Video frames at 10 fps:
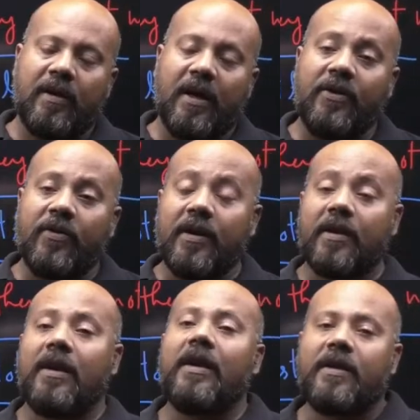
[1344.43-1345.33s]
And you can
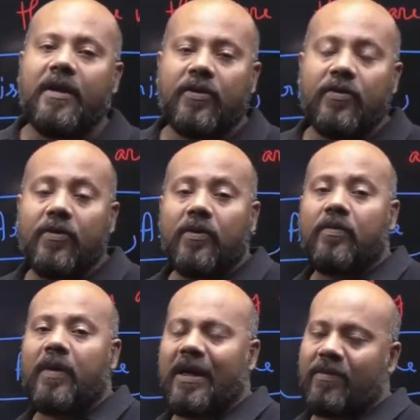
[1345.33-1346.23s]
relate it to
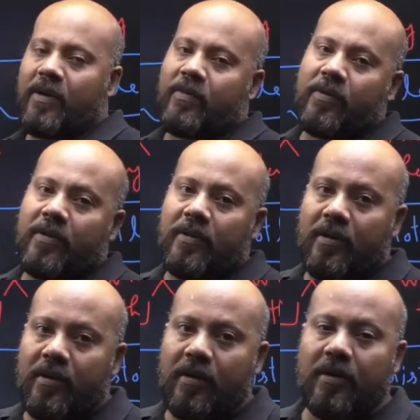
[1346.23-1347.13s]
Mahatma Buddha,
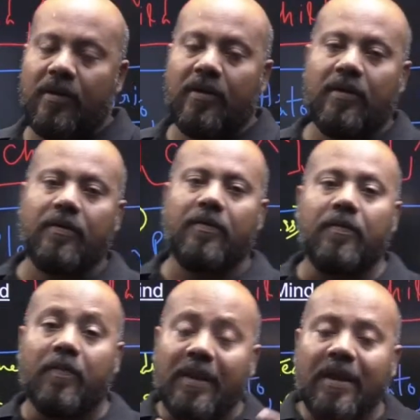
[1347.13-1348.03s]

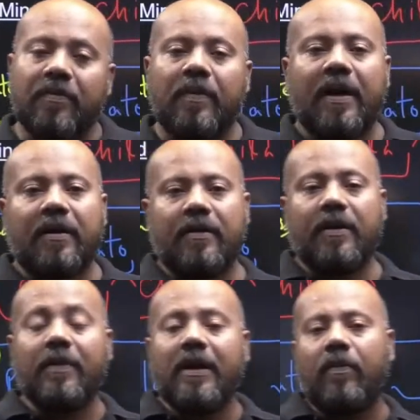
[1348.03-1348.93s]
Madhyam Marg,
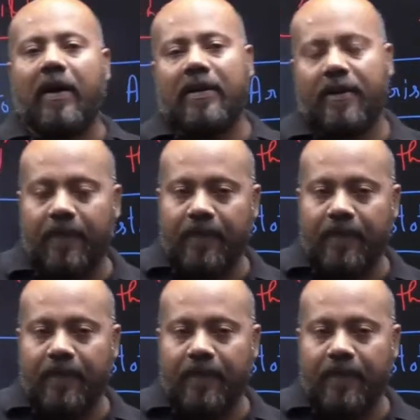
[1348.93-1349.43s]
the middle path.